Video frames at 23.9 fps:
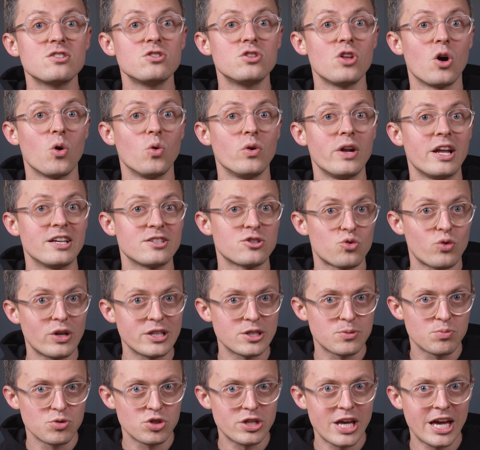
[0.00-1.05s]
known as
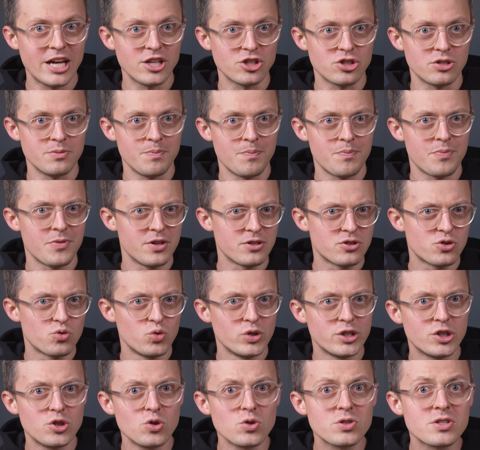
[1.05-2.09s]
transmutation. This
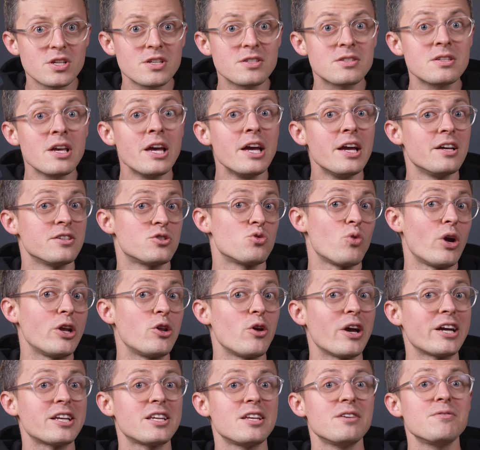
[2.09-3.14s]
reduces its
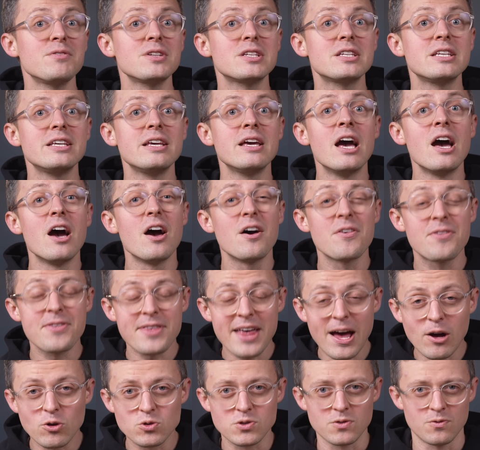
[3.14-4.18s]
radioactivity
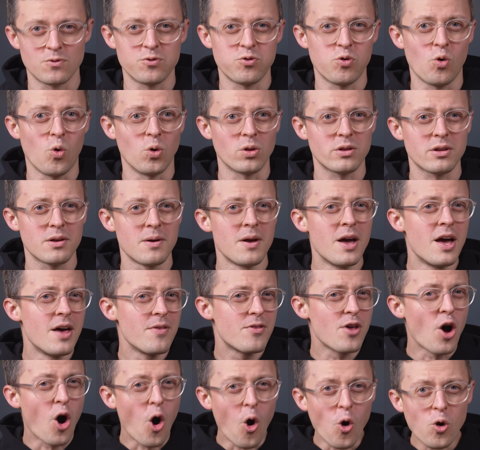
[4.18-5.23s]
1,000-fold.
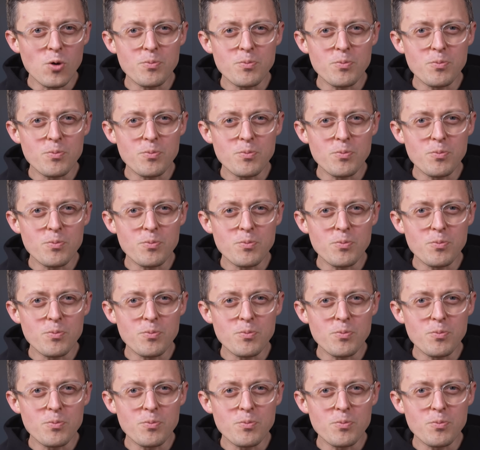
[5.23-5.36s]
The whole